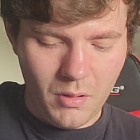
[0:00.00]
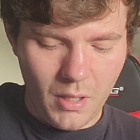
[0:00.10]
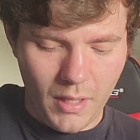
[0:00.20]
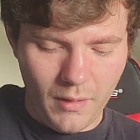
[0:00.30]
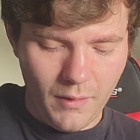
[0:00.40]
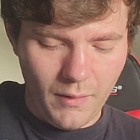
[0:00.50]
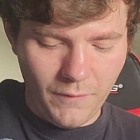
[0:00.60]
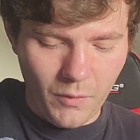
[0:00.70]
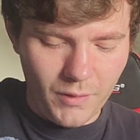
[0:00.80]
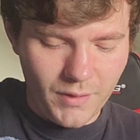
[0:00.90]

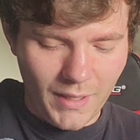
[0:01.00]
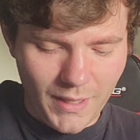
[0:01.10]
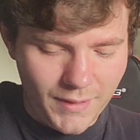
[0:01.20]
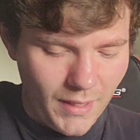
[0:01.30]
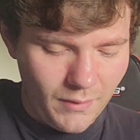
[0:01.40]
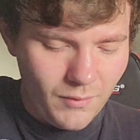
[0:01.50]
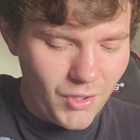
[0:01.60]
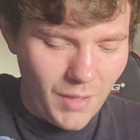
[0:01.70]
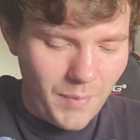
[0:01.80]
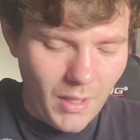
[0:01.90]
Of course, like I said,
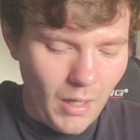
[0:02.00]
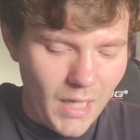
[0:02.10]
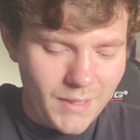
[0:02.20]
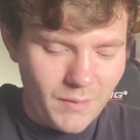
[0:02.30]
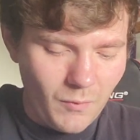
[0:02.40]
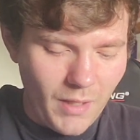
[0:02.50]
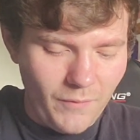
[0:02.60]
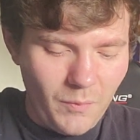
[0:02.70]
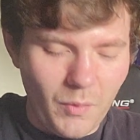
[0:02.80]
shipping cost and whatever,